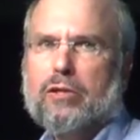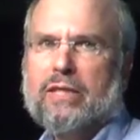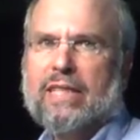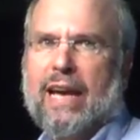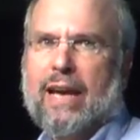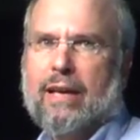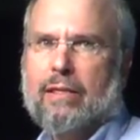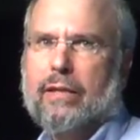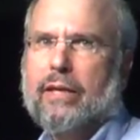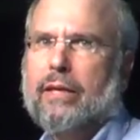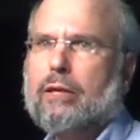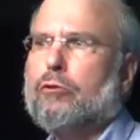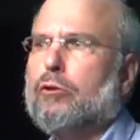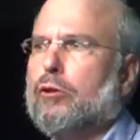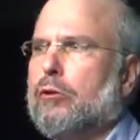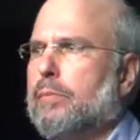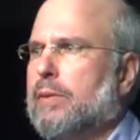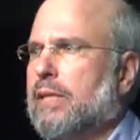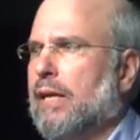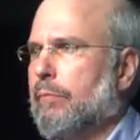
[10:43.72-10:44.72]
ethnic
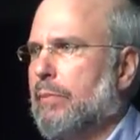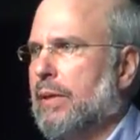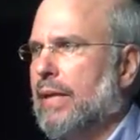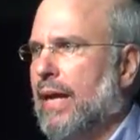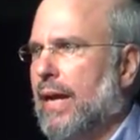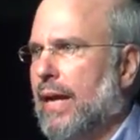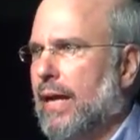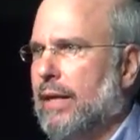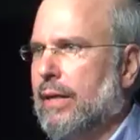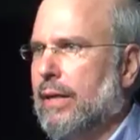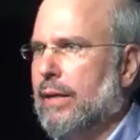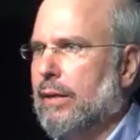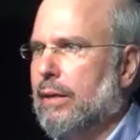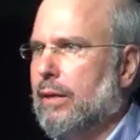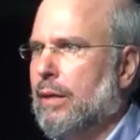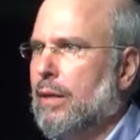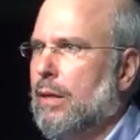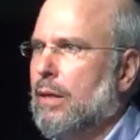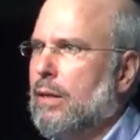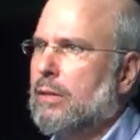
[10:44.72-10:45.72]
groups have been
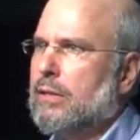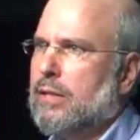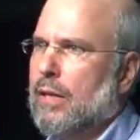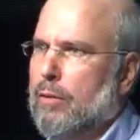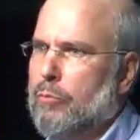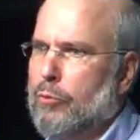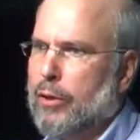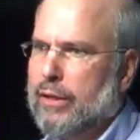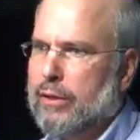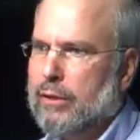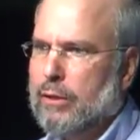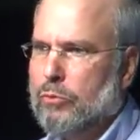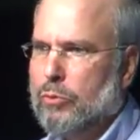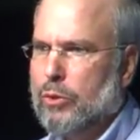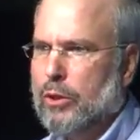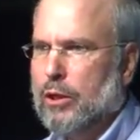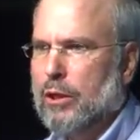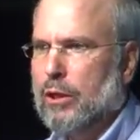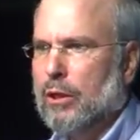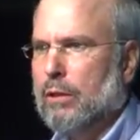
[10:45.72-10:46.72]
hated somewhere in the
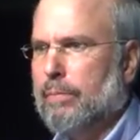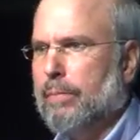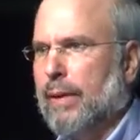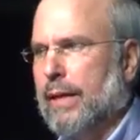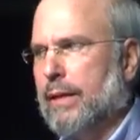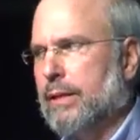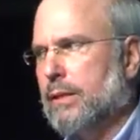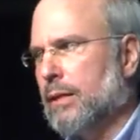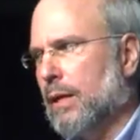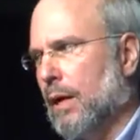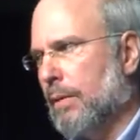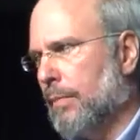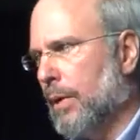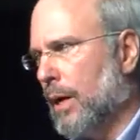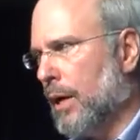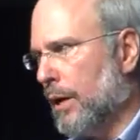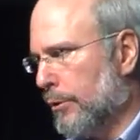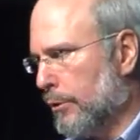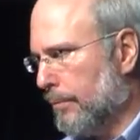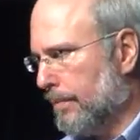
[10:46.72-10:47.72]
world by some
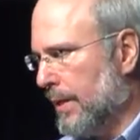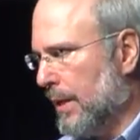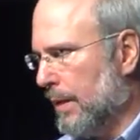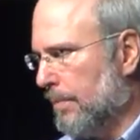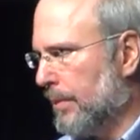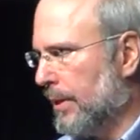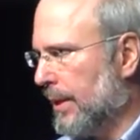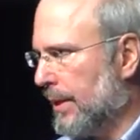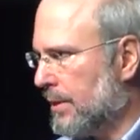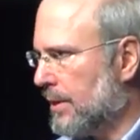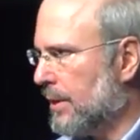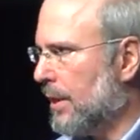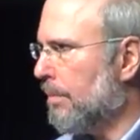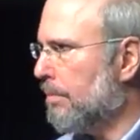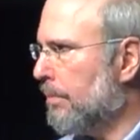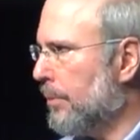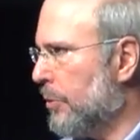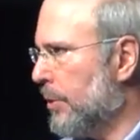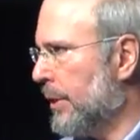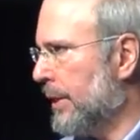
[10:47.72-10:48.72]
other people at some
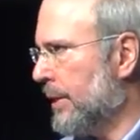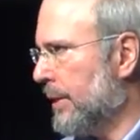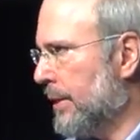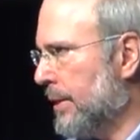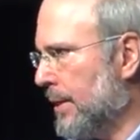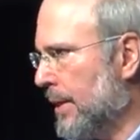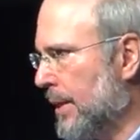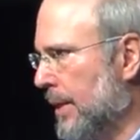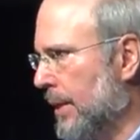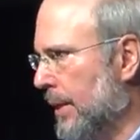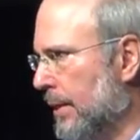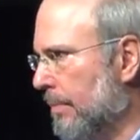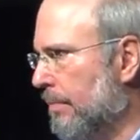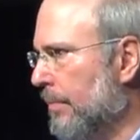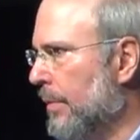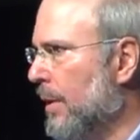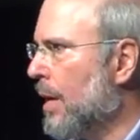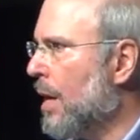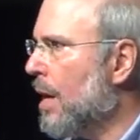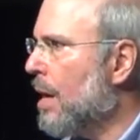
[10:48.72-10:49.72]
point in time.
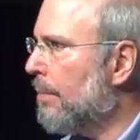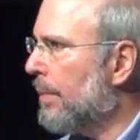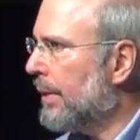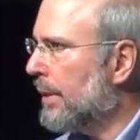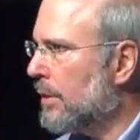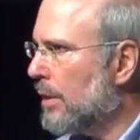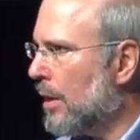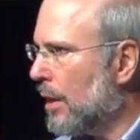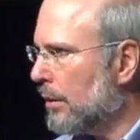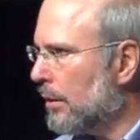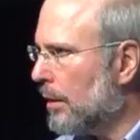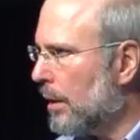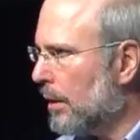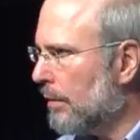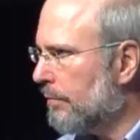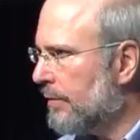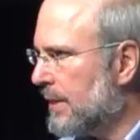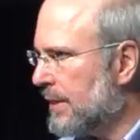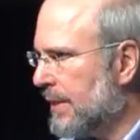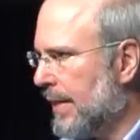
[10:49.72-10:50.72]
But there are not a lot
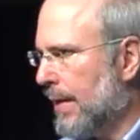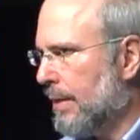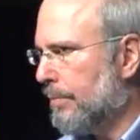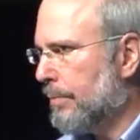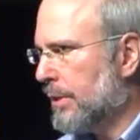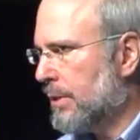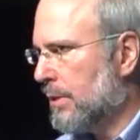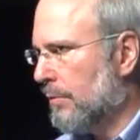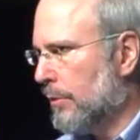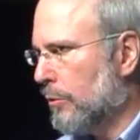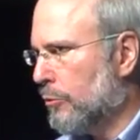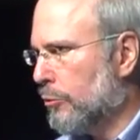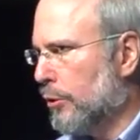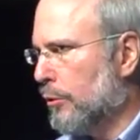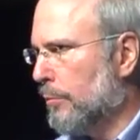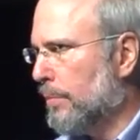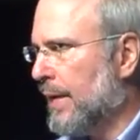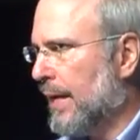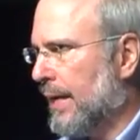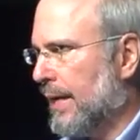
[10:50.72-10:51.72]
of examples of a
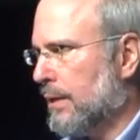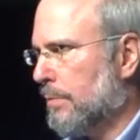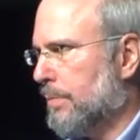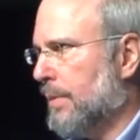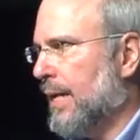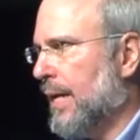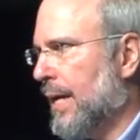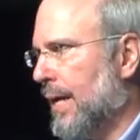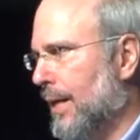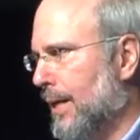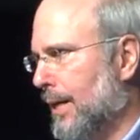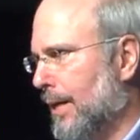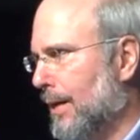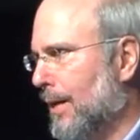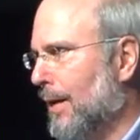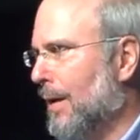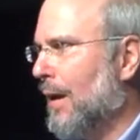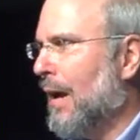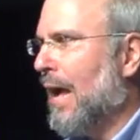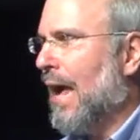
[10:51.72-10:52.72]
group that has been hated
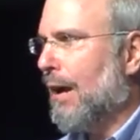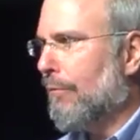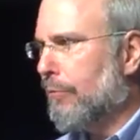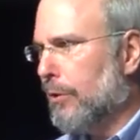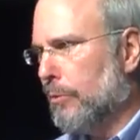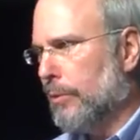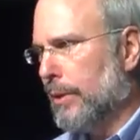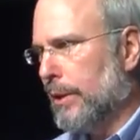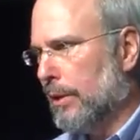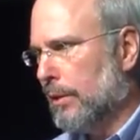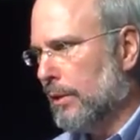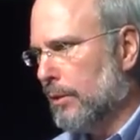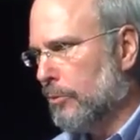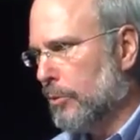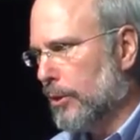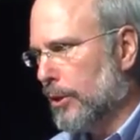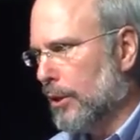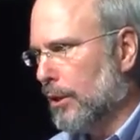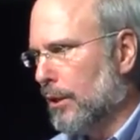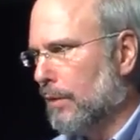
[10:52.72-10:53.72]
everywhere in the
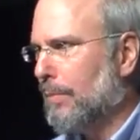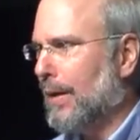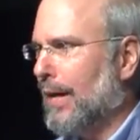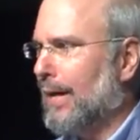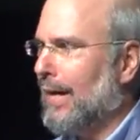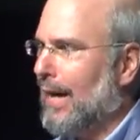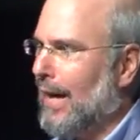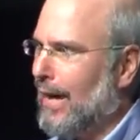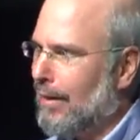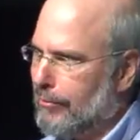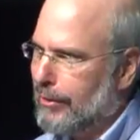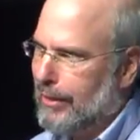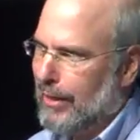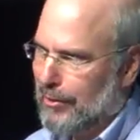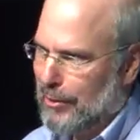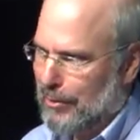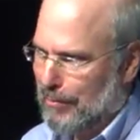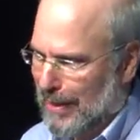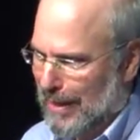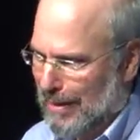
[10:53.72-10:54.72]
world by every
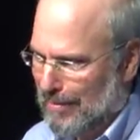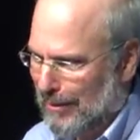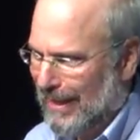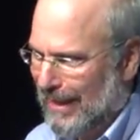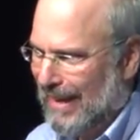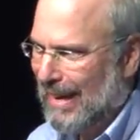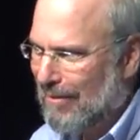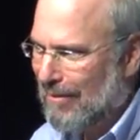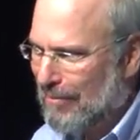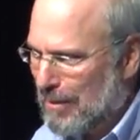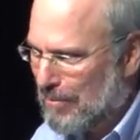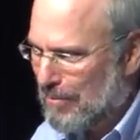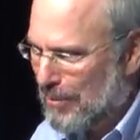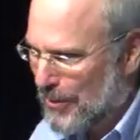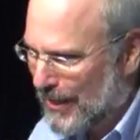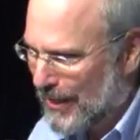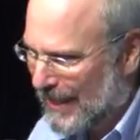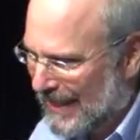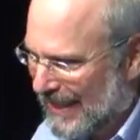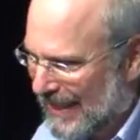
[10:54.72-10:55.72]
other people at every
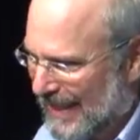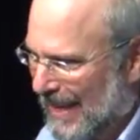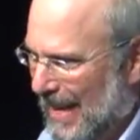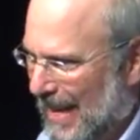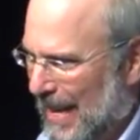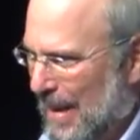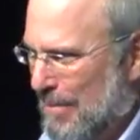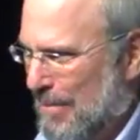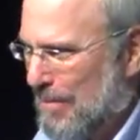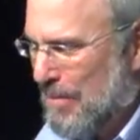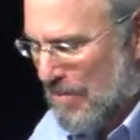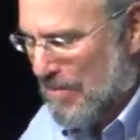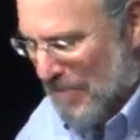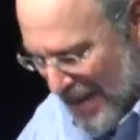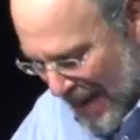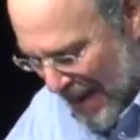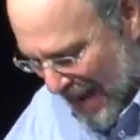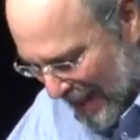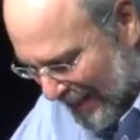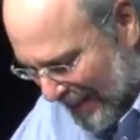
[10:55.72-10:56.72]
point in time,
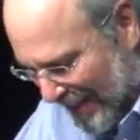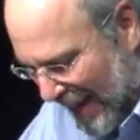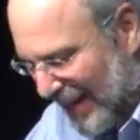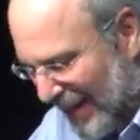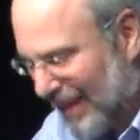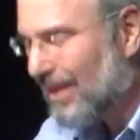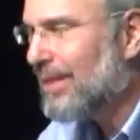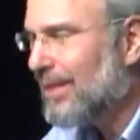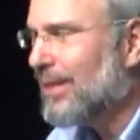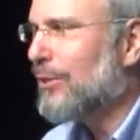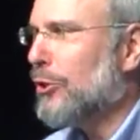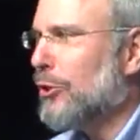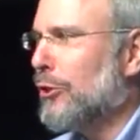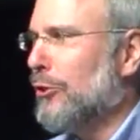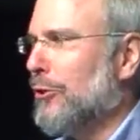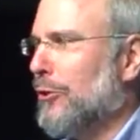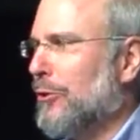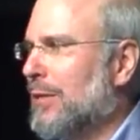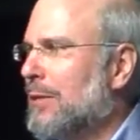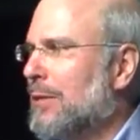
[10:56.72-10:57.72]
like the
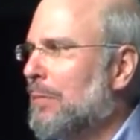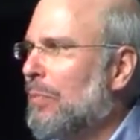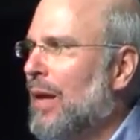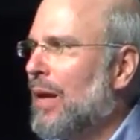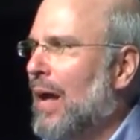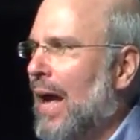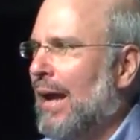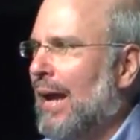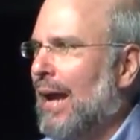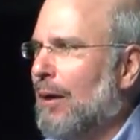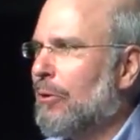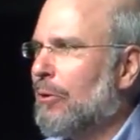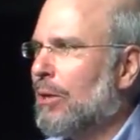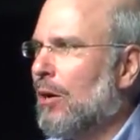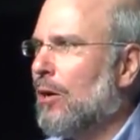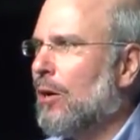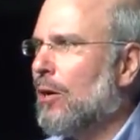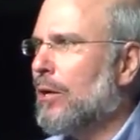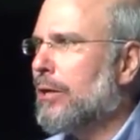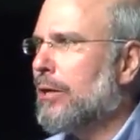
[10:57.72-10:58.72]
Jews. And I will
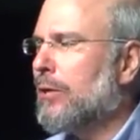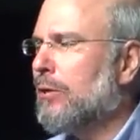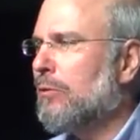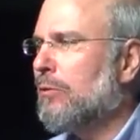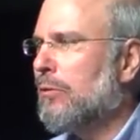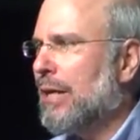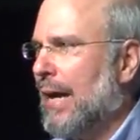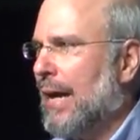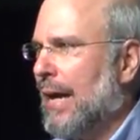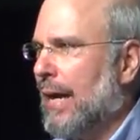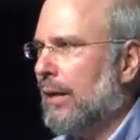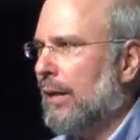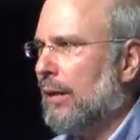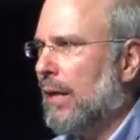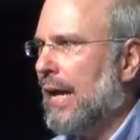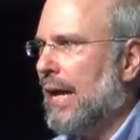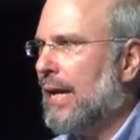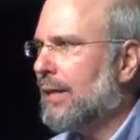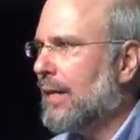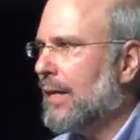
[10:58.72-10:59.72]
argue that
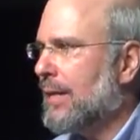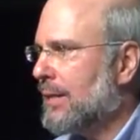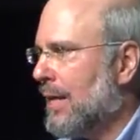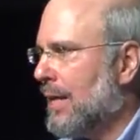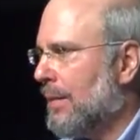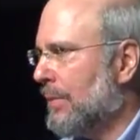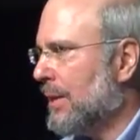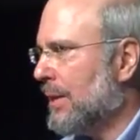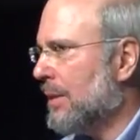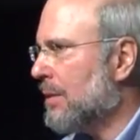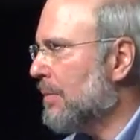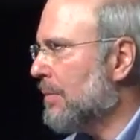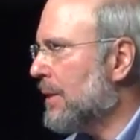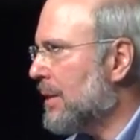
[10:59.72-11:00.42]
anti-Semitism